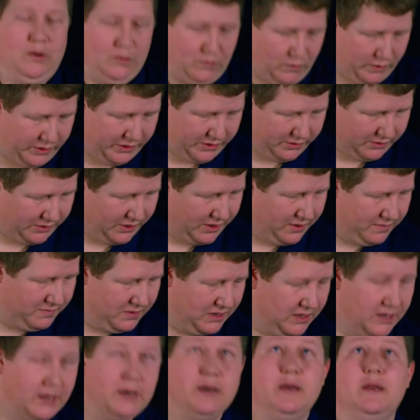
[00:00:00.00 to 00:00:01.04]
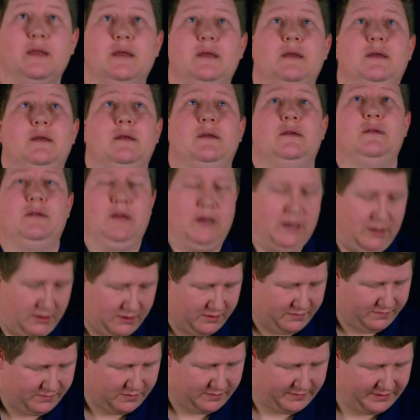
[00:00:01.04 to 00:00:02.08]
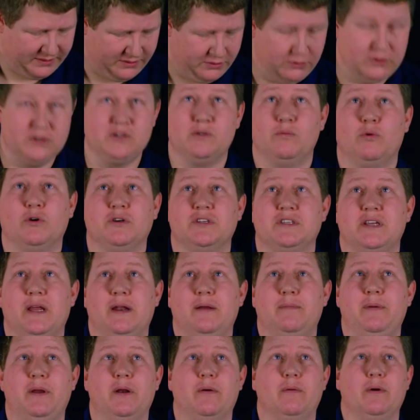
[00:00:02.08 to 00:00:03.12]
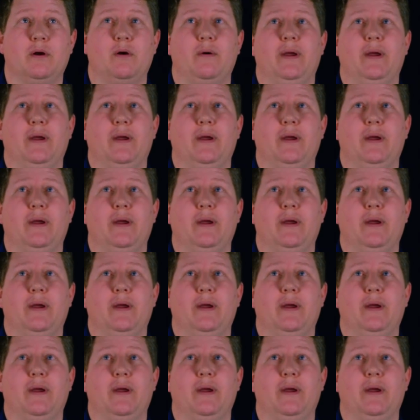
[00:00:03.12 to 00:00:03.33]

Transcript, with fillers: will come in. Uh, let, let me do some more setup here real